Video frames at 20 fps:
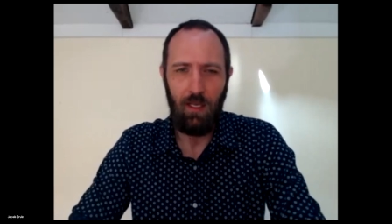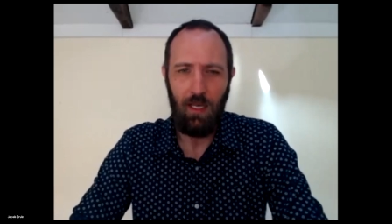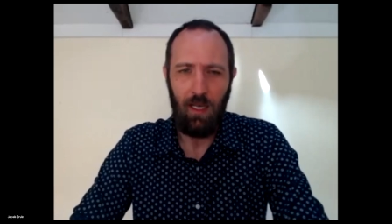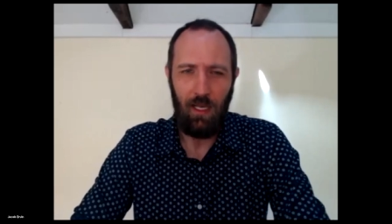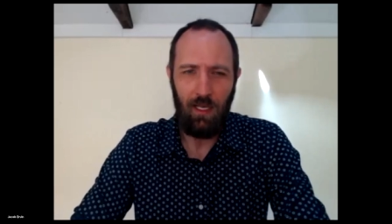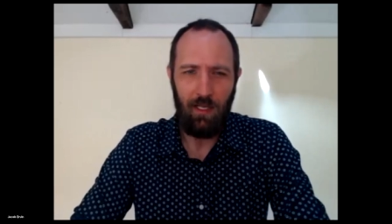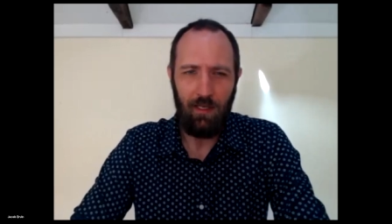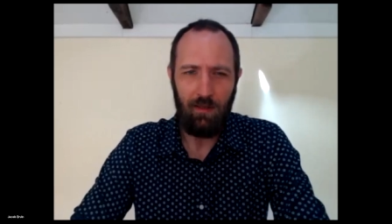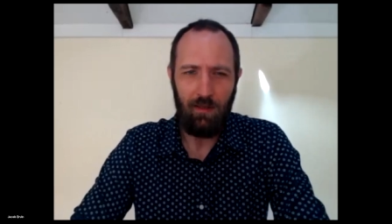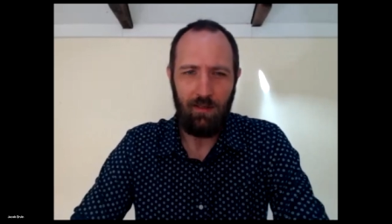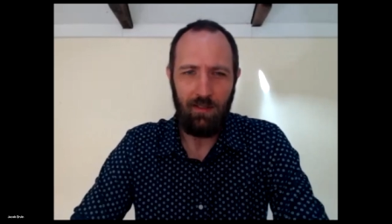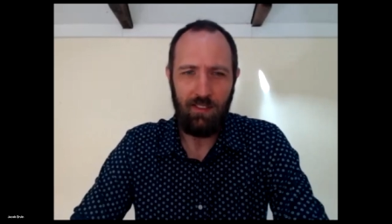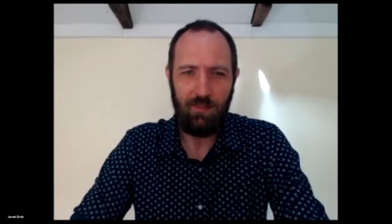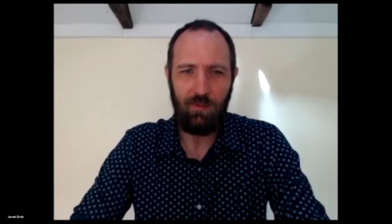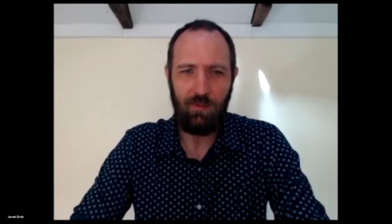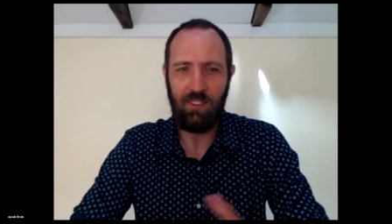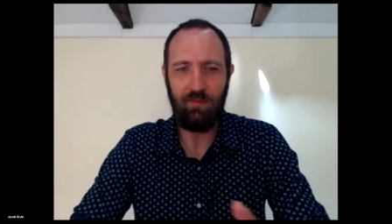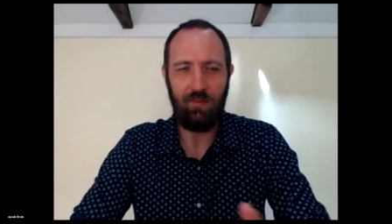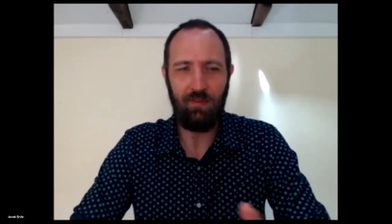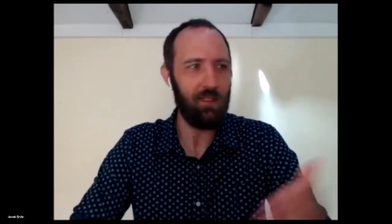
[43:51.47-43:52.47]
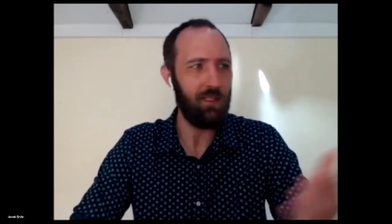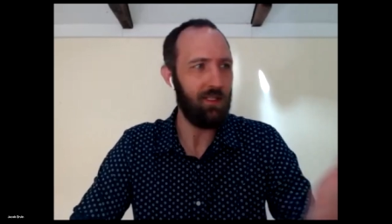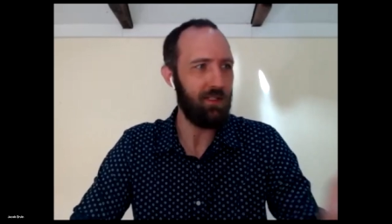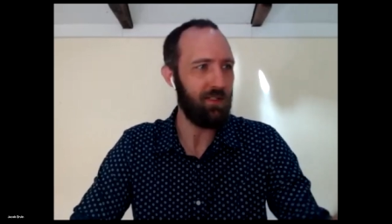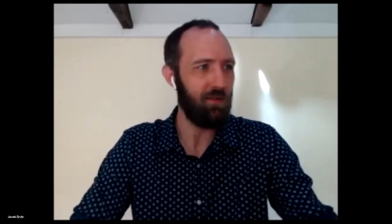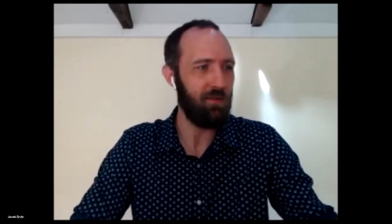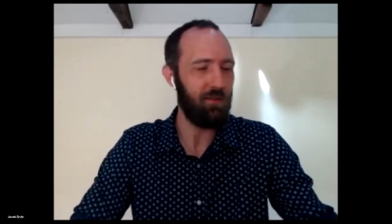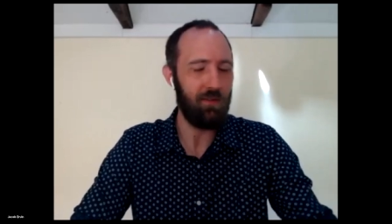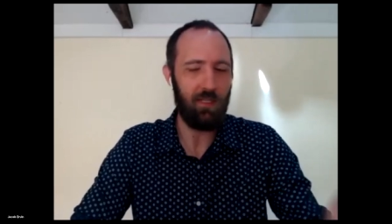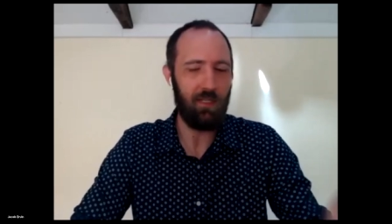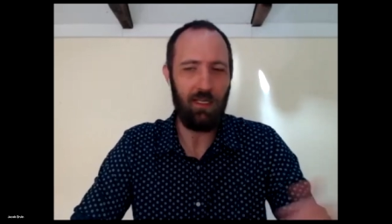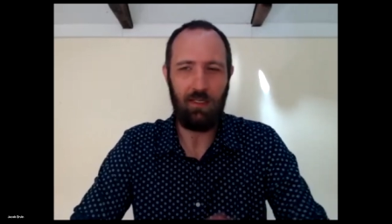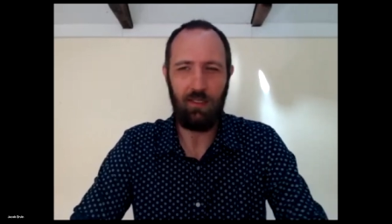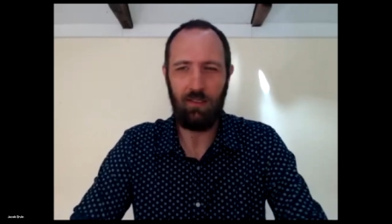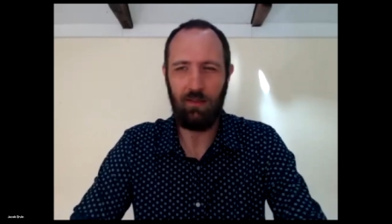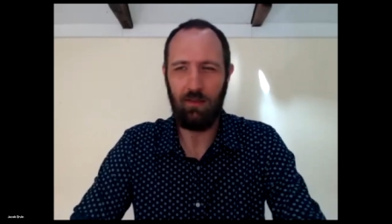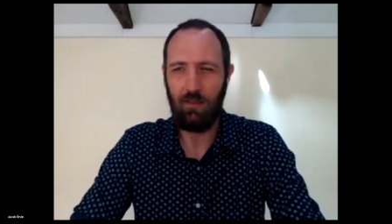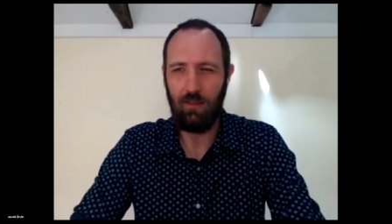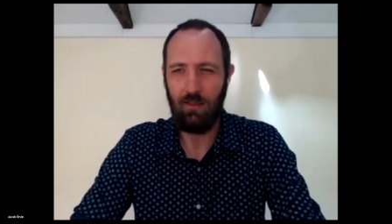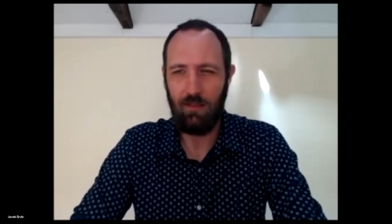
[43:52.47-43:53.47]
And specifically, so
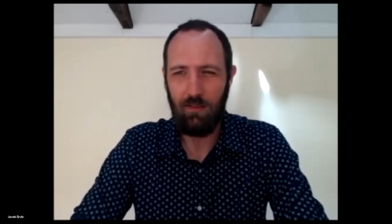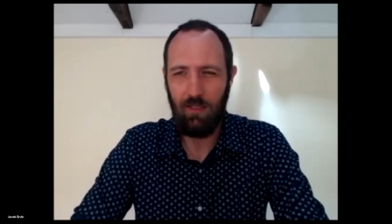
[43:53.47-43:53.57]
taking